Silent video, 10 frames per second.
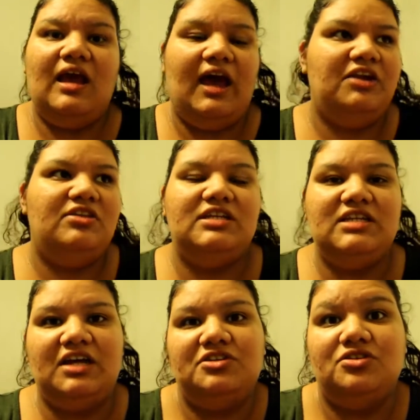I know they
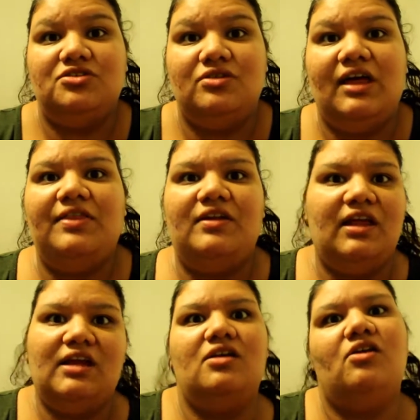tend to do that. They're
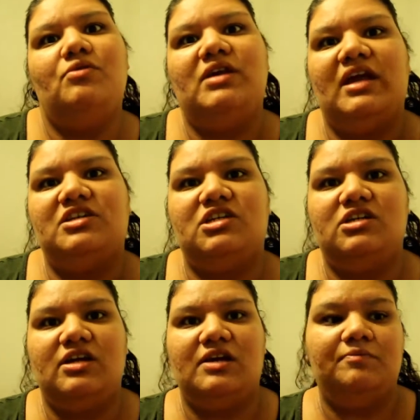like, no, we can't check
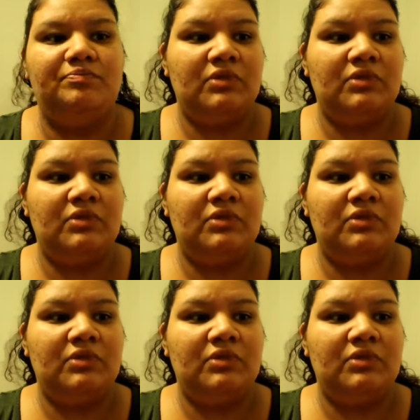again.